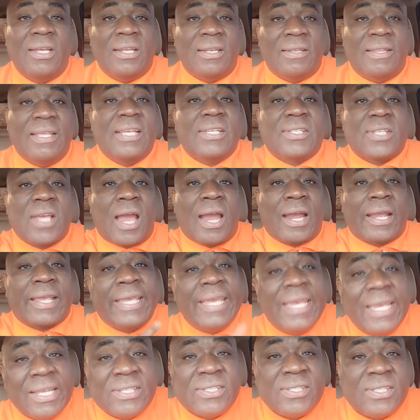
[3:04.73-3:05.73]
these are
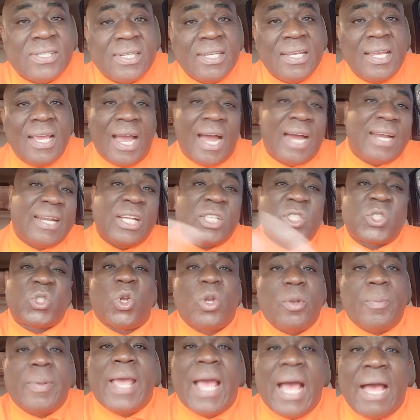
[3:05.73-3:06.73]
kids and they
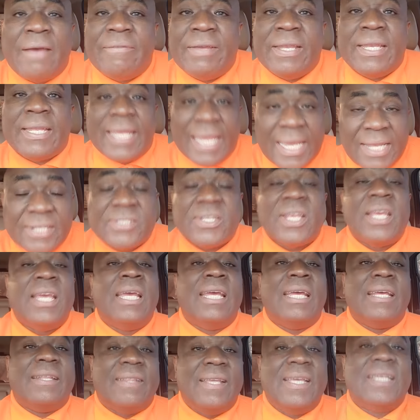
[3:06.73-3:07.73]
should be having kids?
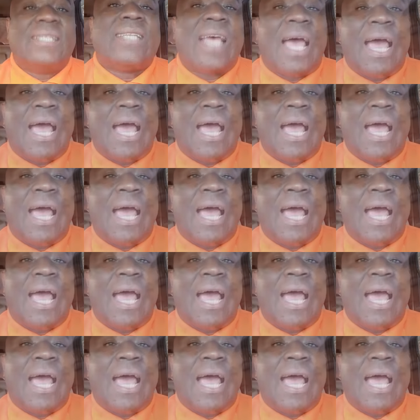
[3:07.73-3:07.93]
These